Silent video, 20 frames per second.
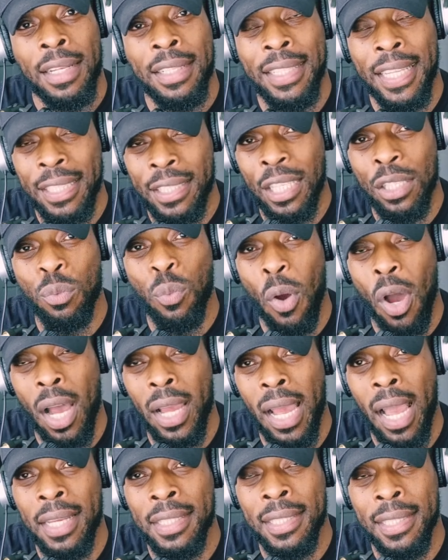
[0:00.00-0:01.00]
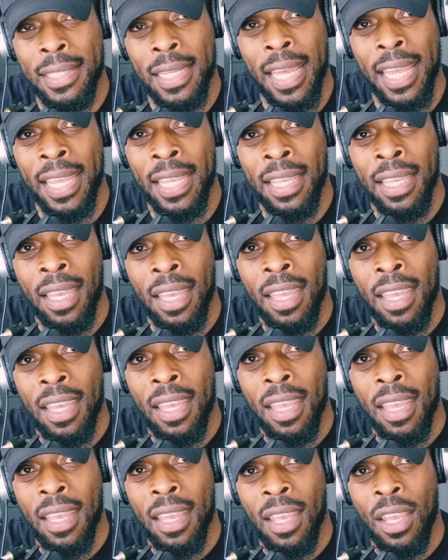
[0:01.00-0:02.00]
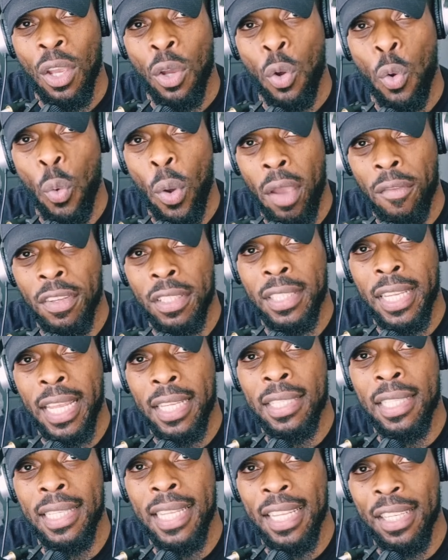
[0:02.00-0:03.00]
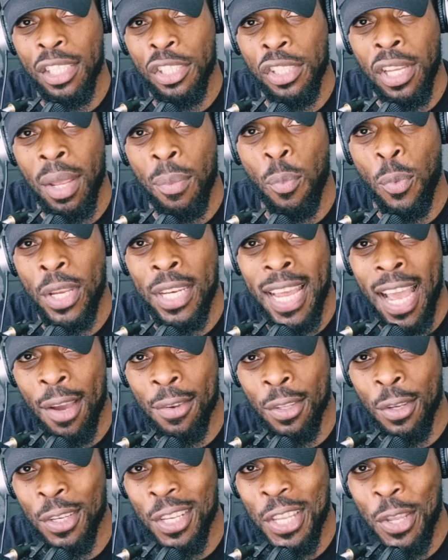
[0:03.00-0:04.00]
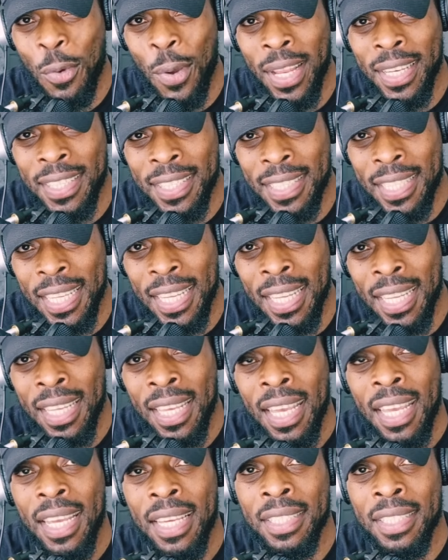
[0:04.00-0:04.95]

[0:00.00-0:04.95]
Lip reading: This is why I say whoever takes leadership, we now know the UNC,